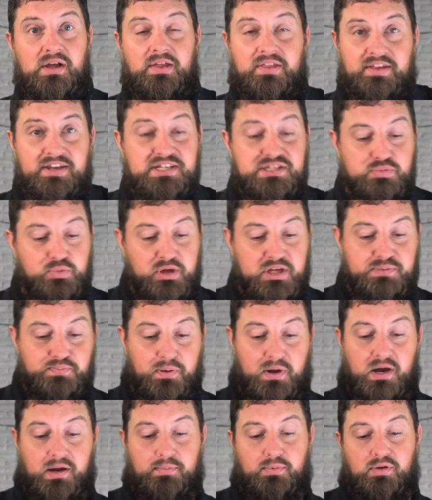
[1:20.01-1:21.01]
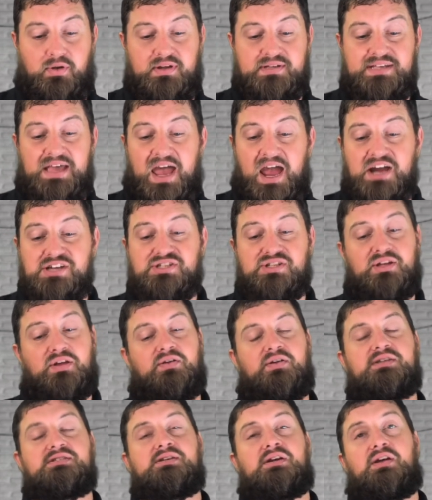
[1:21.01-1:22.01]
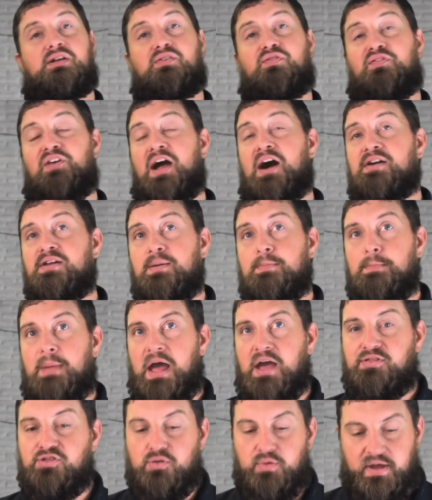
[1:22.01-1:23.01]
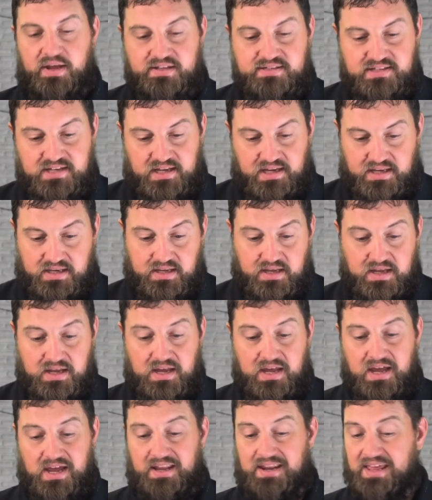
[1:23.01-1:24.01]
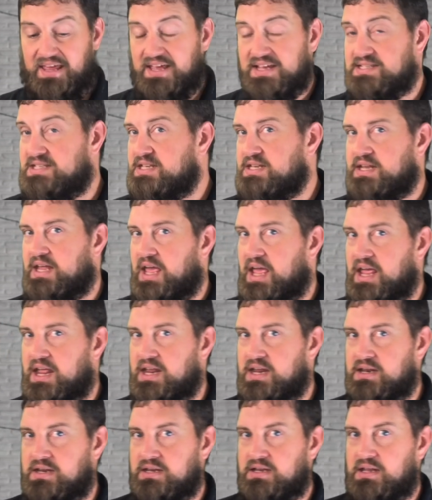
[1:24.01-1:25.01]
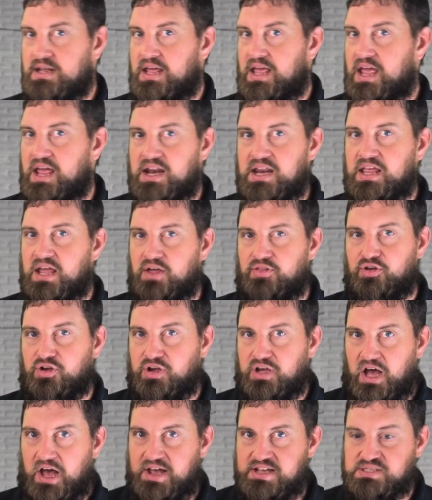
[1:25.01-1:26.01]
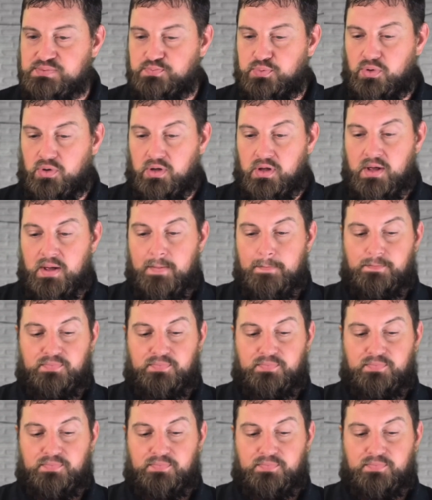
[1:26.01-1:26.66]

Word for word: This week's parable is actually, it's, it's found in Matthew 18, and it isn't in any other gospel.